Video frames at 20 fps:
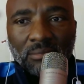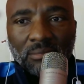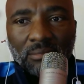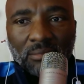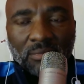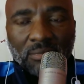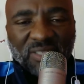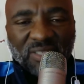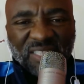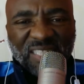
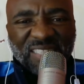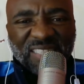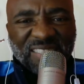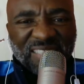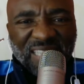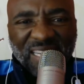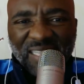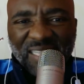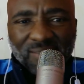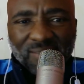
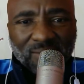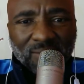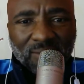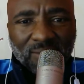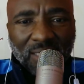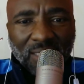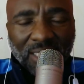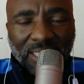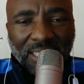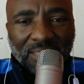nationalist,
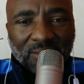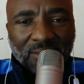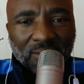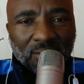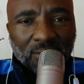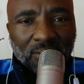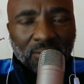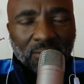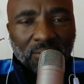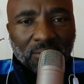I
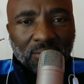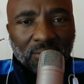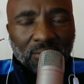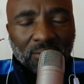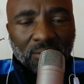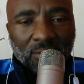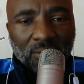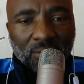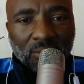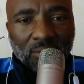guess.
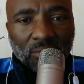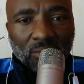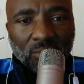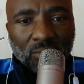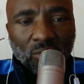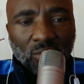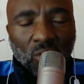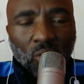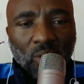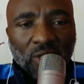
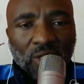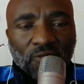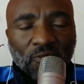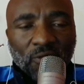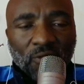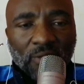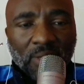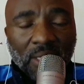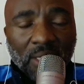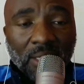No word for
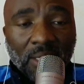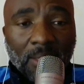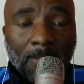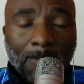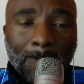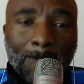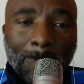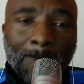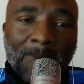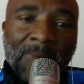that.
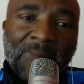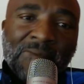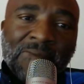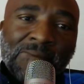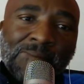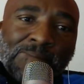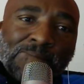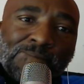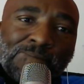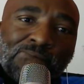
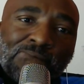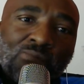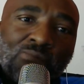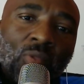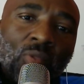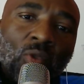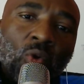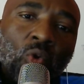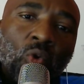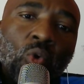
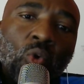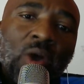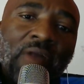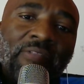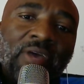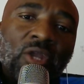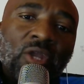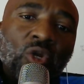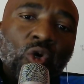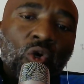Who are
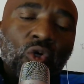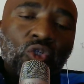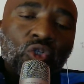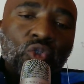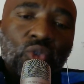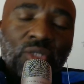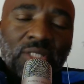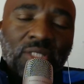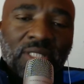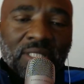then going to
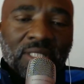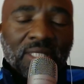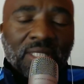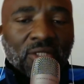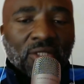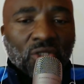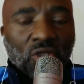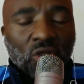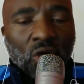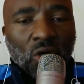say that
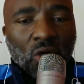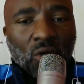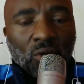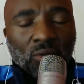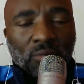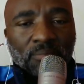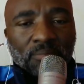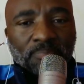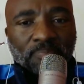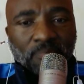
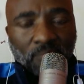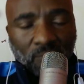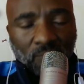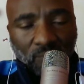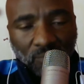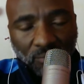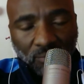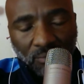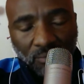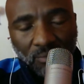no,
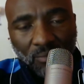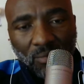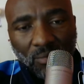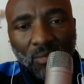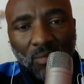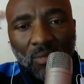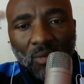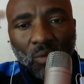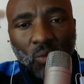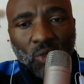
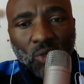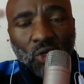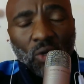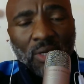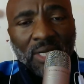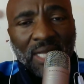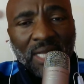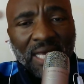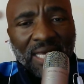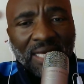we
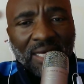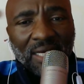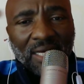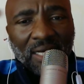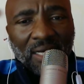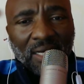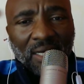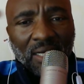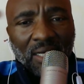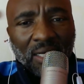don't like
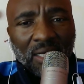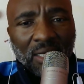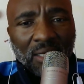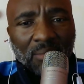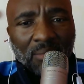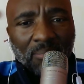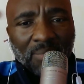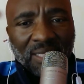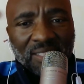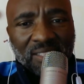
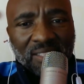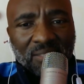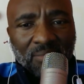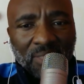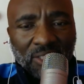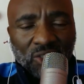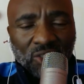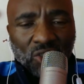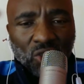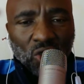
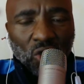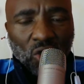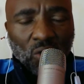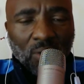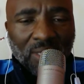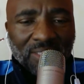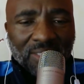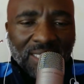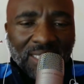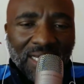
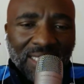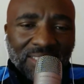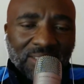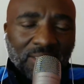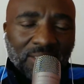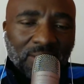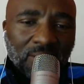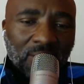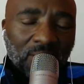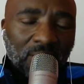Shilowa's
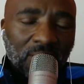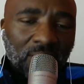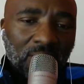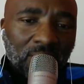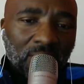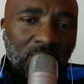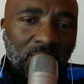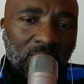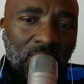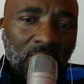article
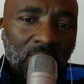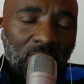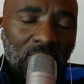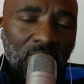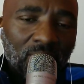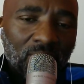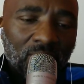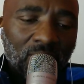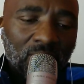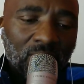
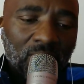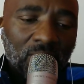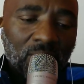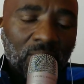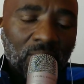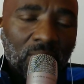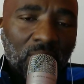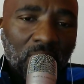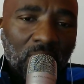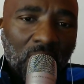
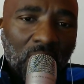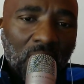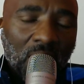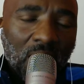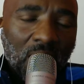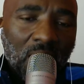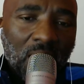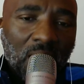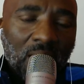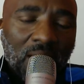
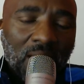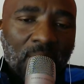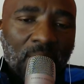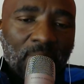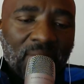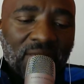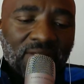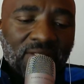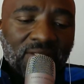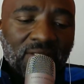
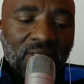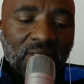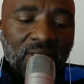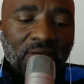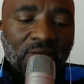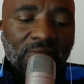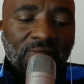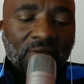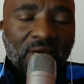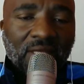lamenting the
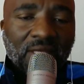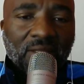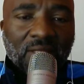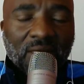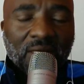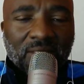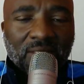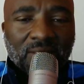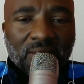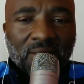fact
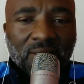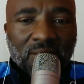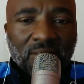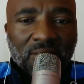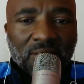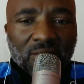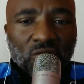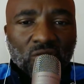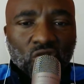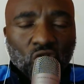that
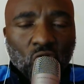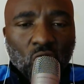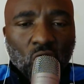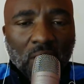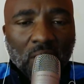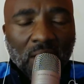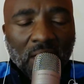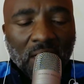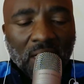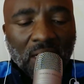
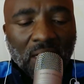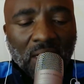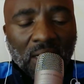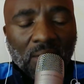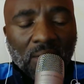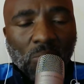Tsonga